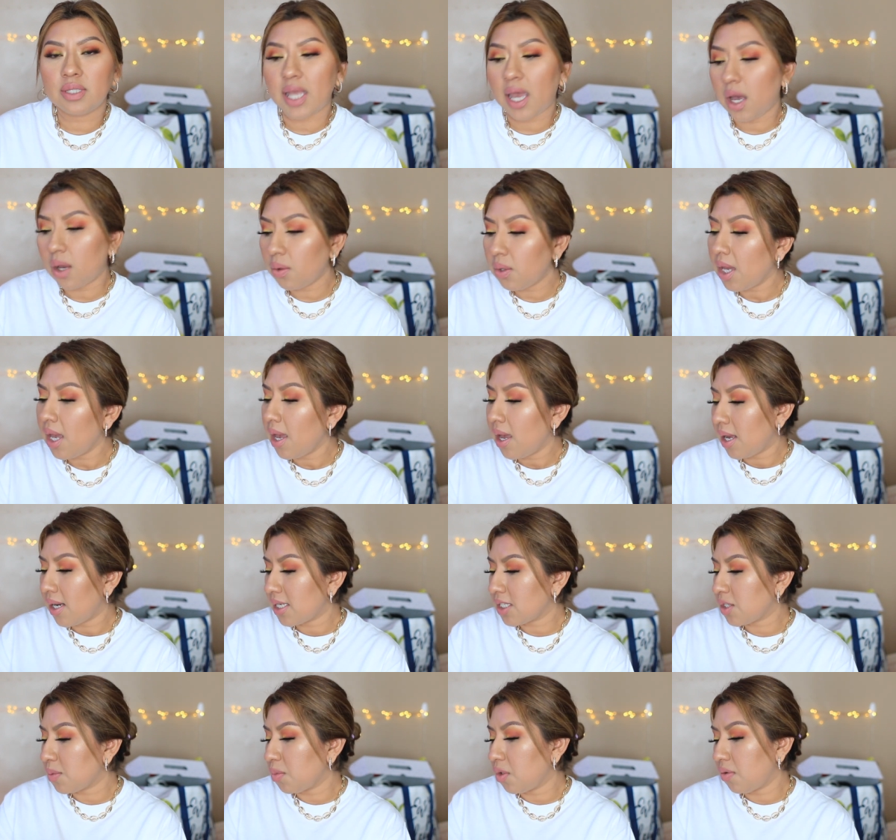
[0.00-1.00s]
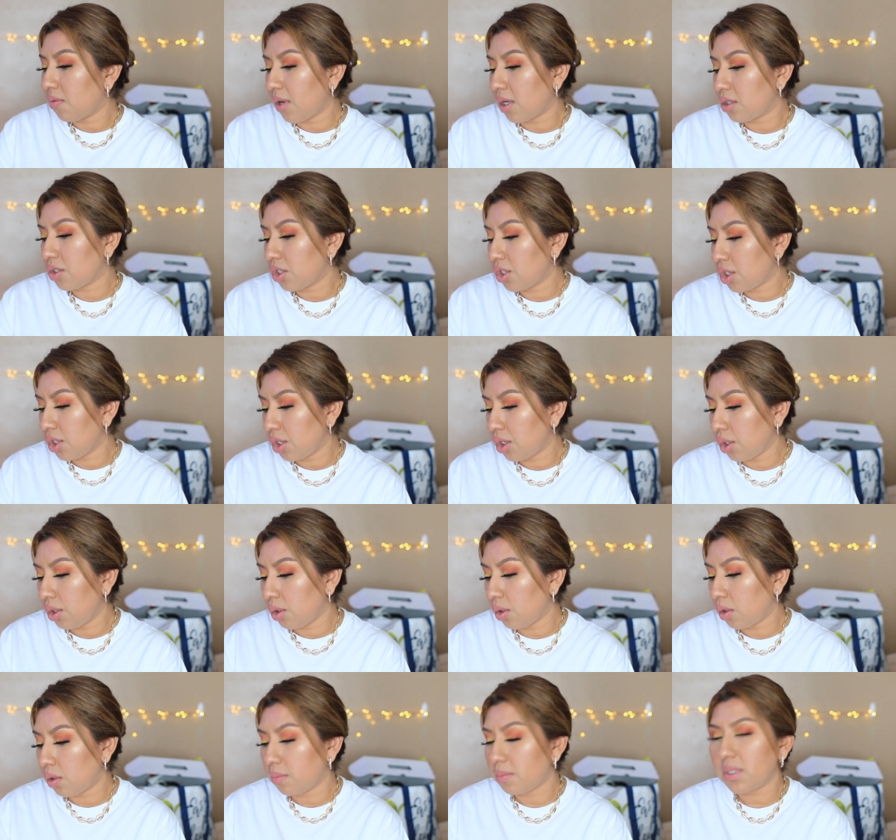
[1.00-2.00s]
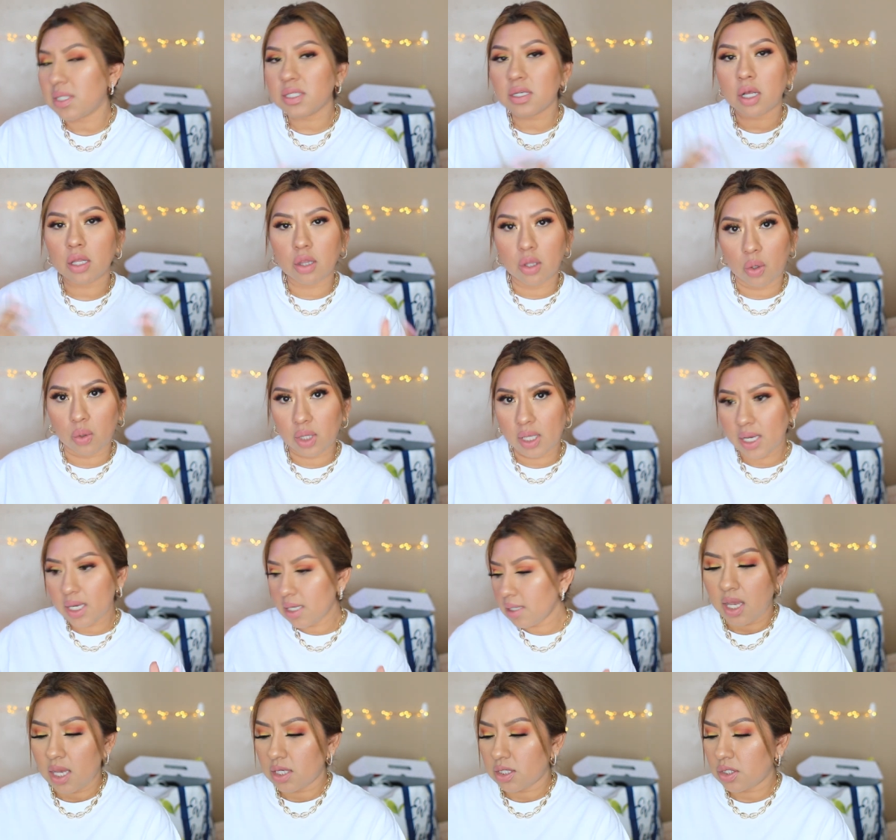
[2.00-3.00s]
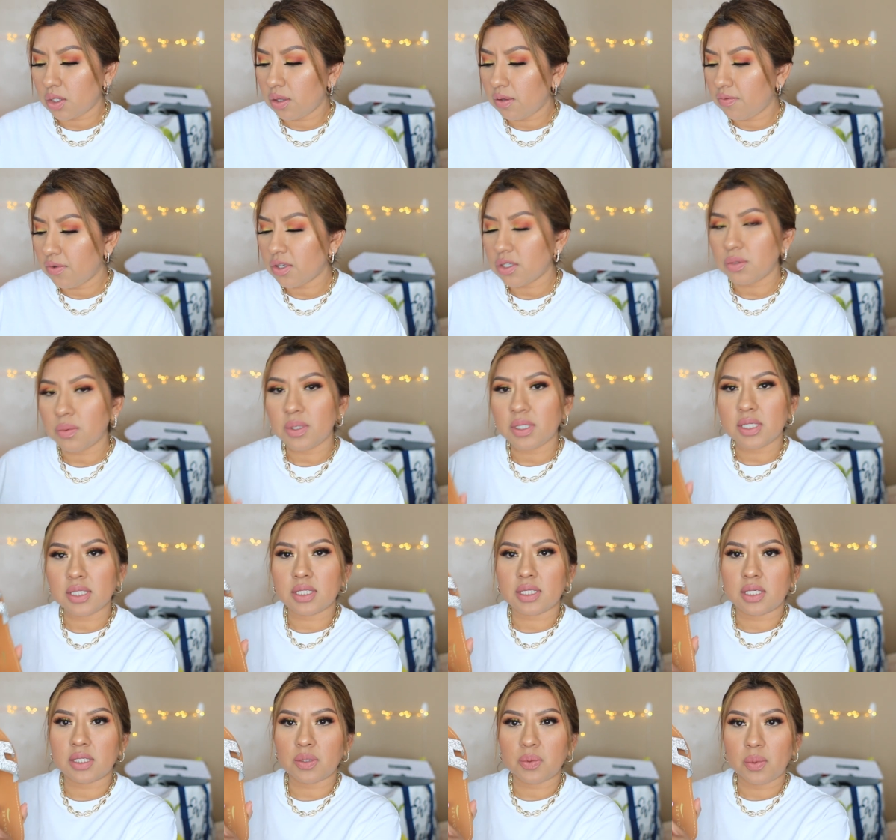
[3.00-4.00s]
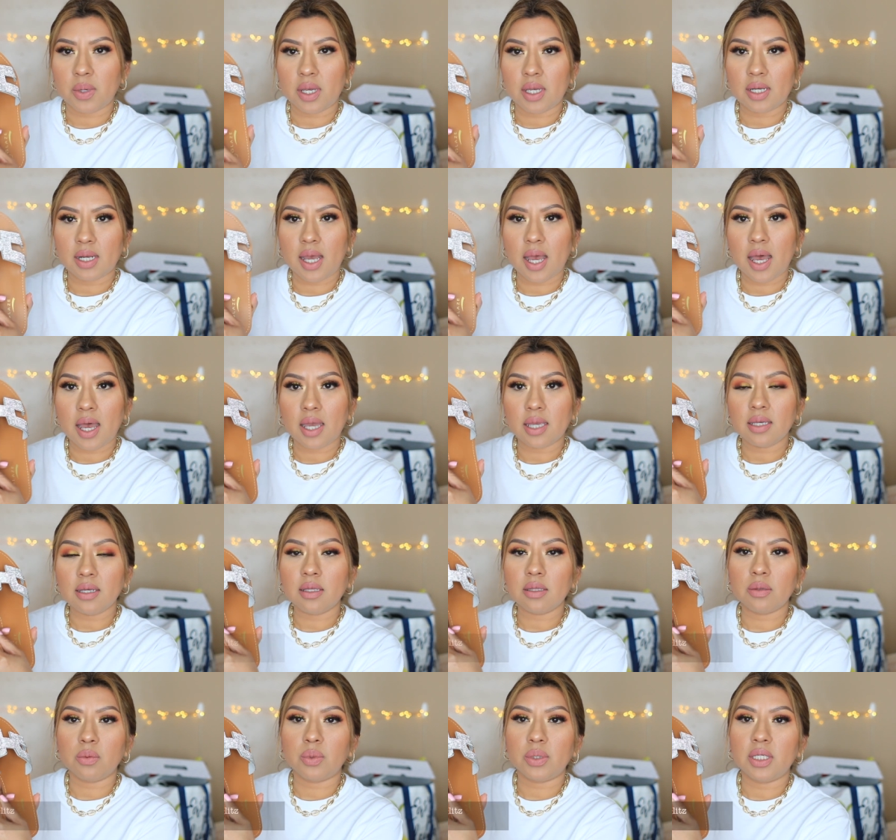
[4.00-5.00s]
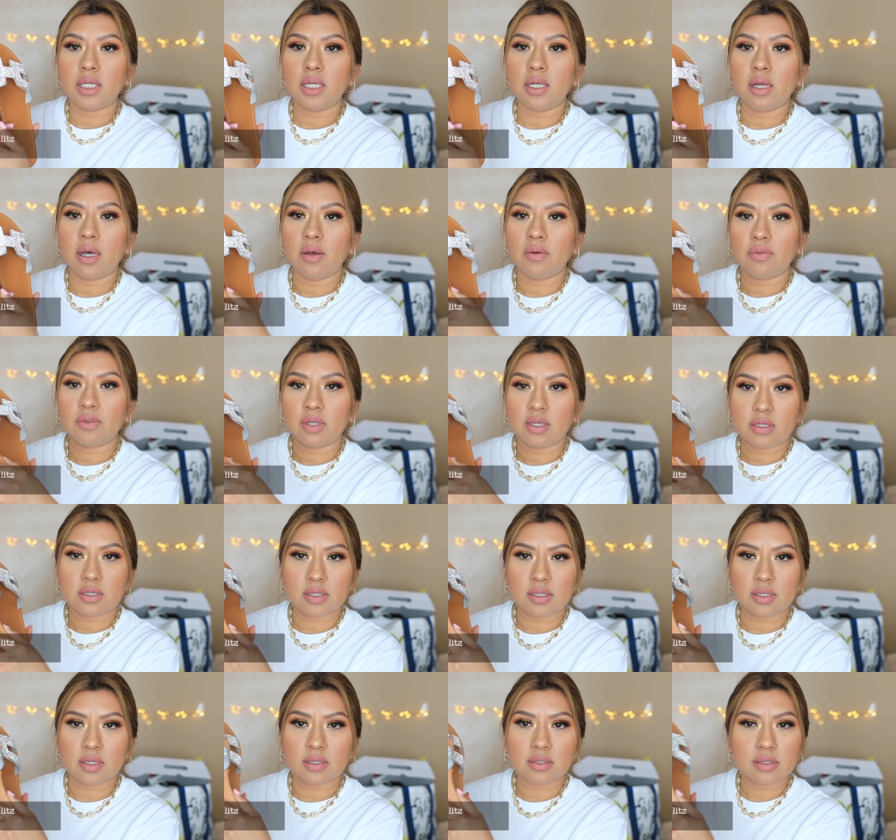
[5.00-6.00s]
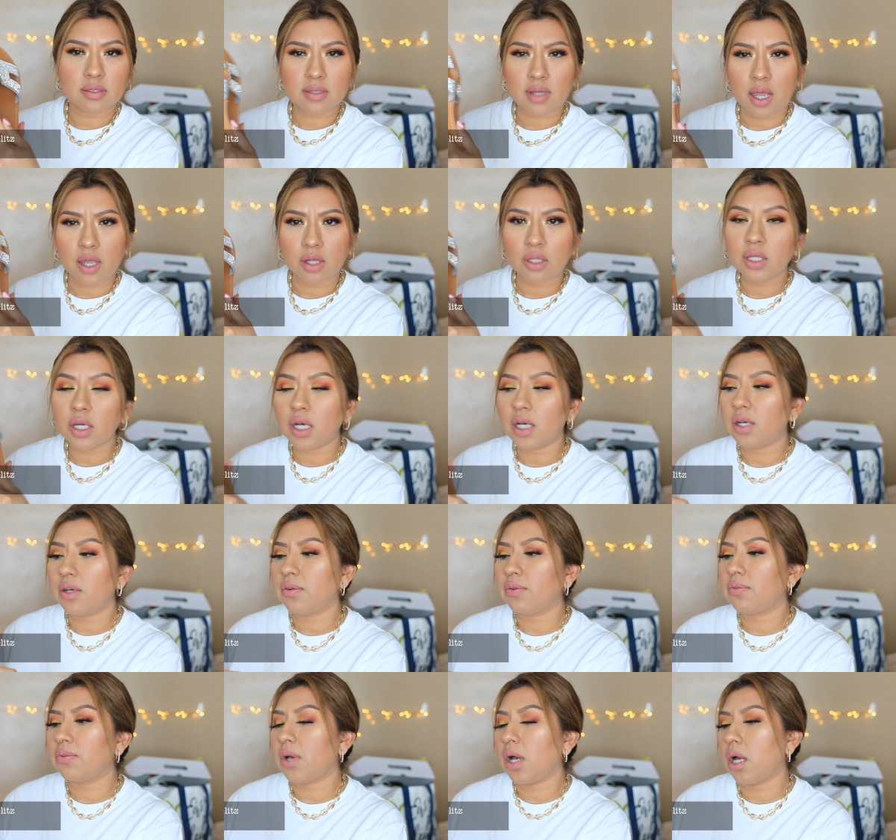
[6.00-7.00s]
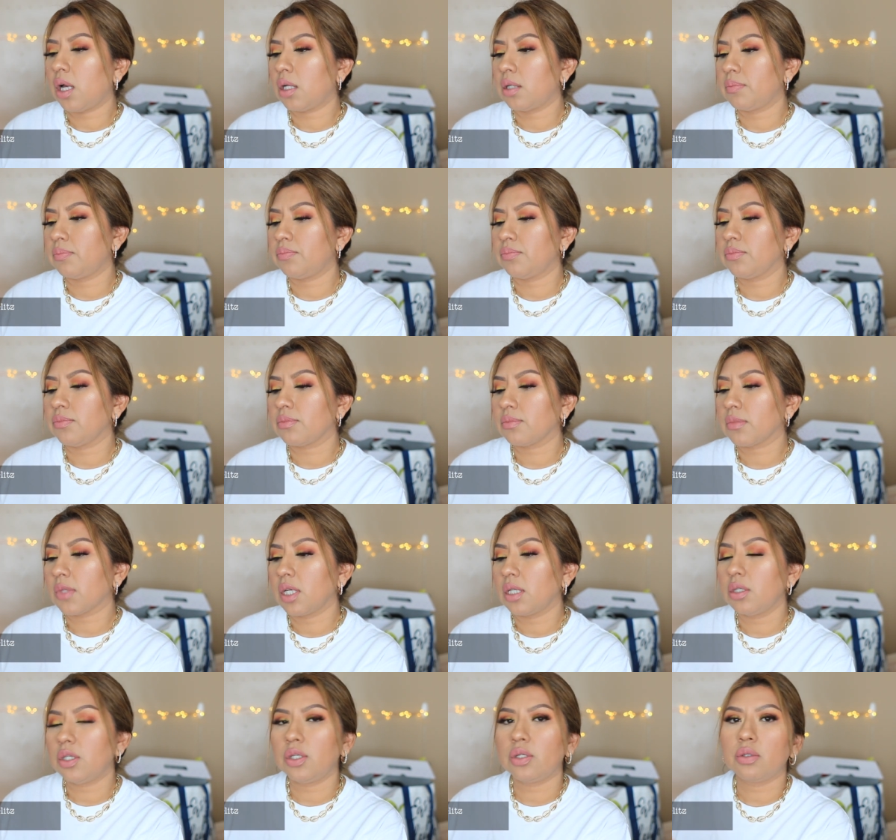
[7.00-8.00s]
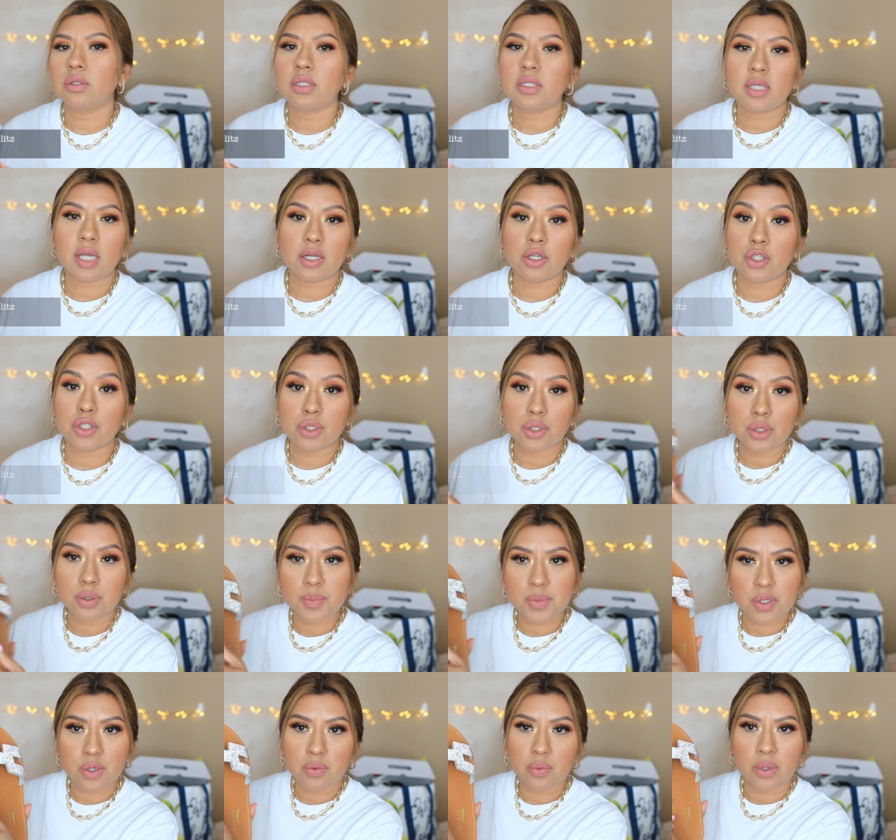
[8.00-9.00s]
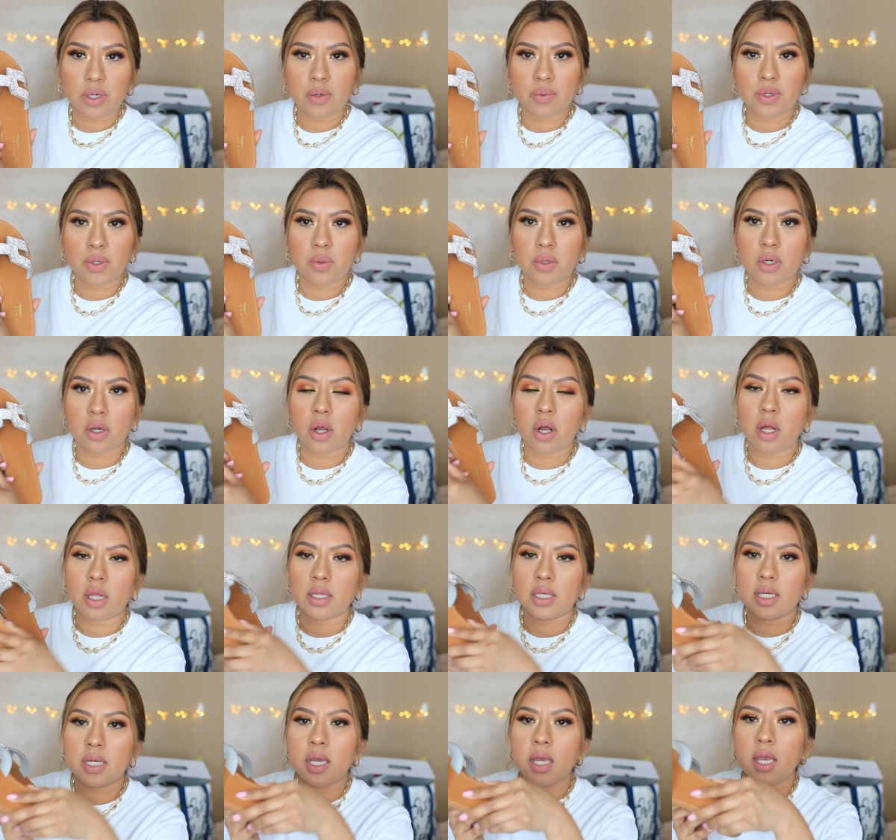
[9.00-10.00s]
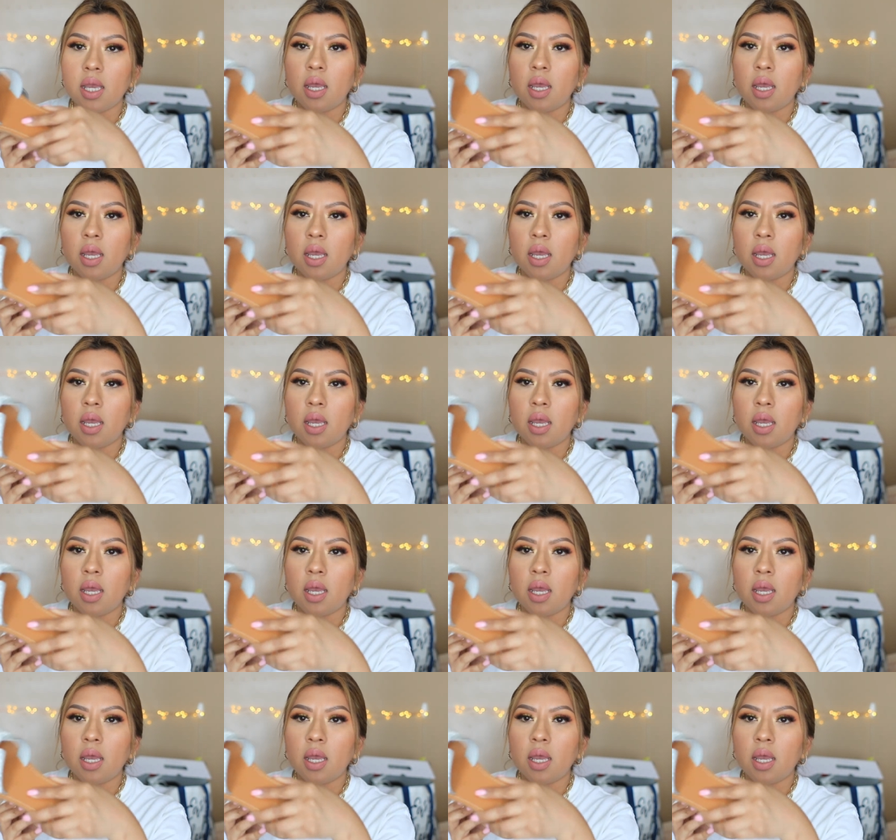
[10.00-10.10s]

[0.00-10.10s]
now let's move on to miss lola so the first one it's this one i really love this style of um you know designer dupes or whatever you want to call it